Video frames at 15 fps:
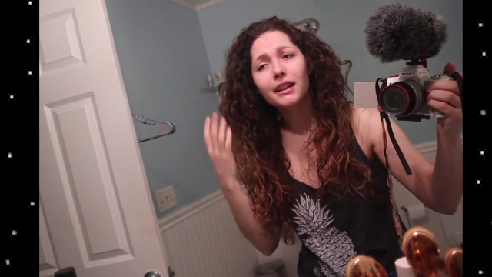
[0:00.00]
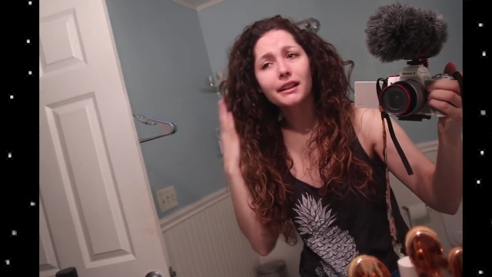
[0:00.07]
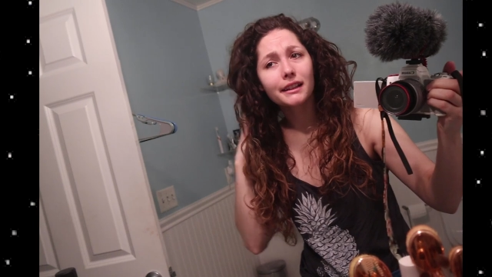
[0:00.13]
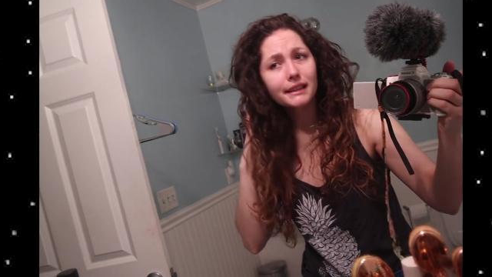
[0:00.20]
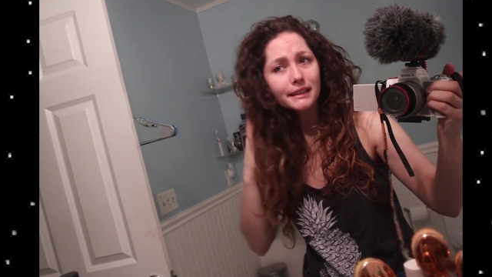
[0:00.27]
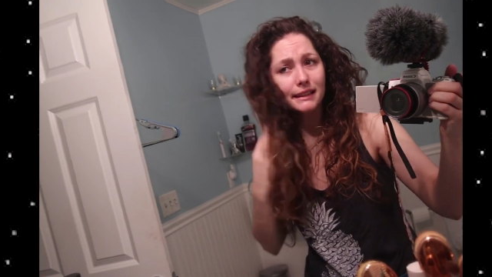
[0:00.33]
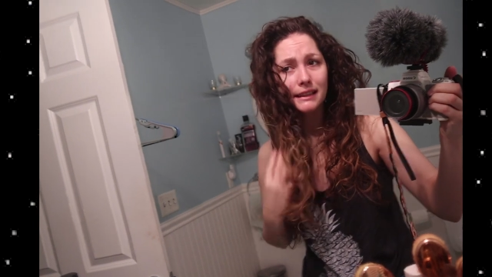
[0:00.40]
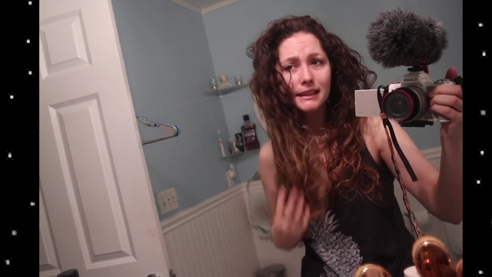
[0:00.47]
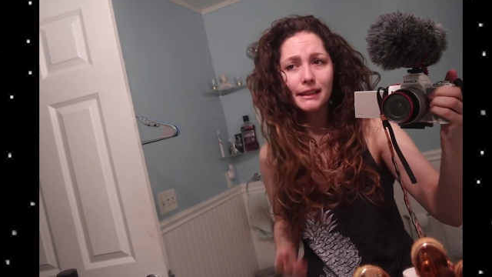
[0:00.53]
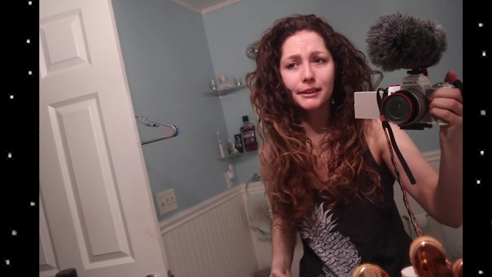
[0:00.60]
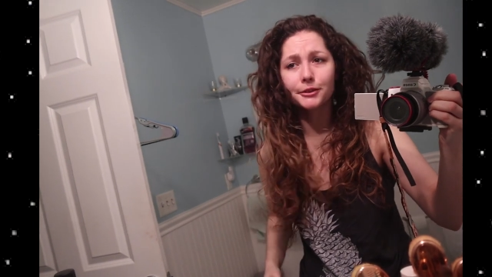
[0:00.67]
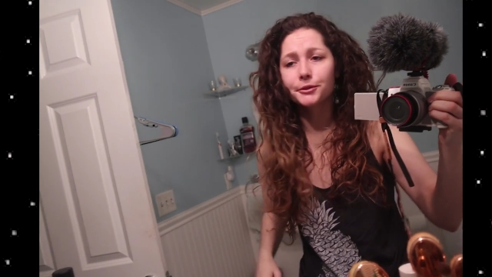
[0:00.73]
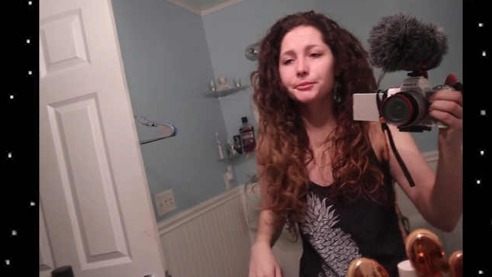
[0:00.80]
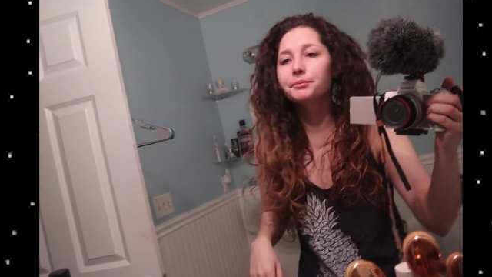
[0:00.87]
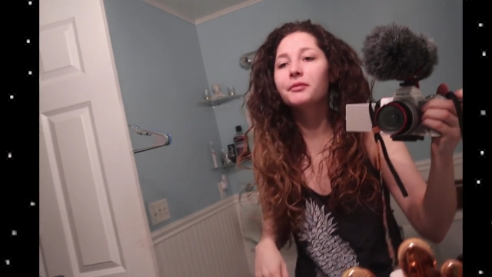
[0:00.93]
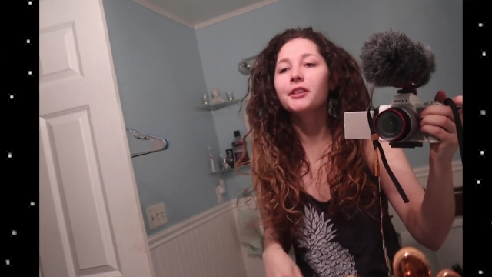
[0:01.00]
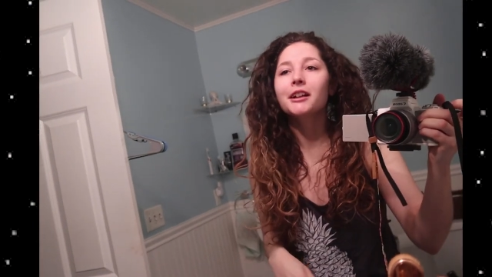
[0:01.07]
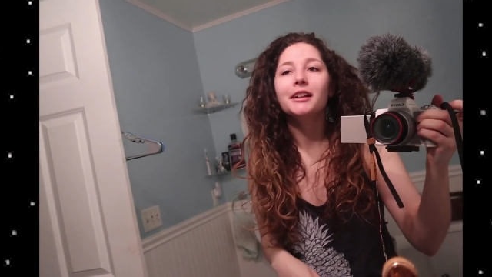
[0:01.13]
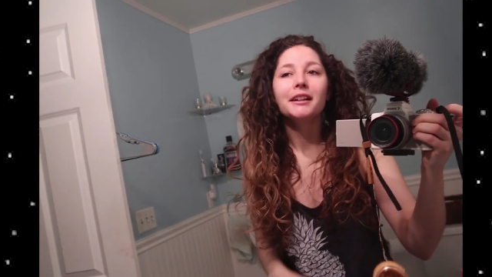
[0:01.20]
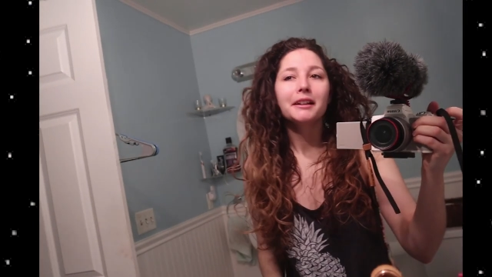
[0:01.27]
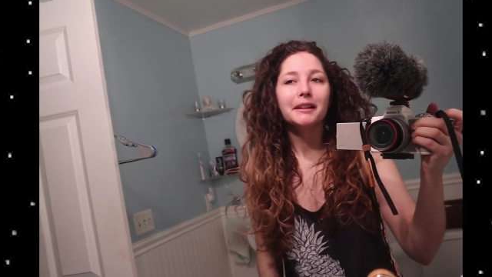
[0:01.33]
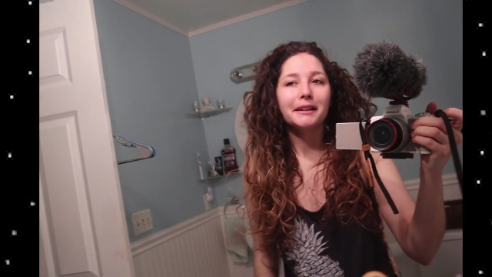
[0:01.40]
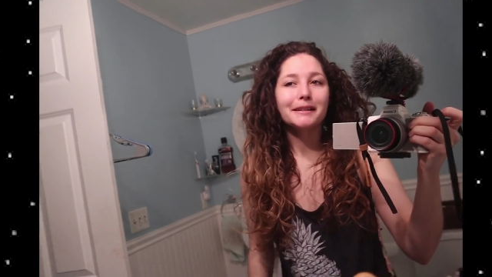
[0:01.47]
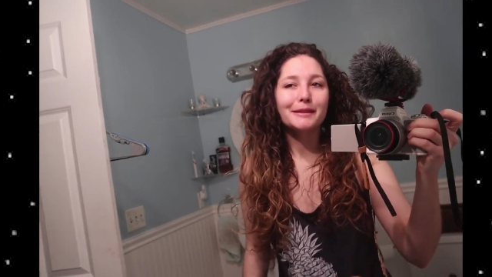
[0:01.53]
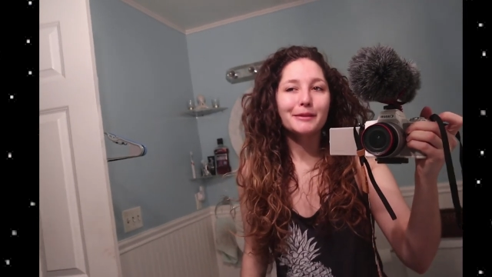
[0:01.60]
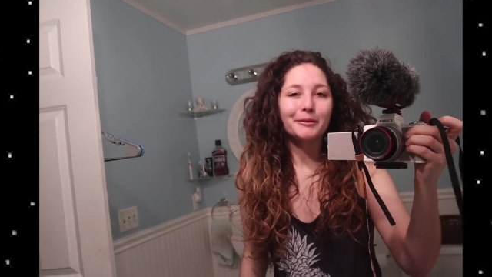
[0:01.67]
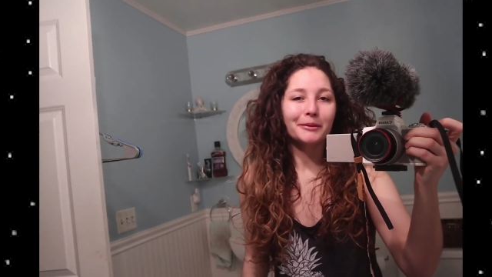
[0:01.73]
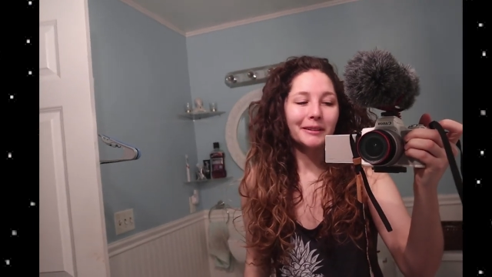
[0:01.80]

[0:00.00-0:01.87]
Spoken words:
this is cute. This is a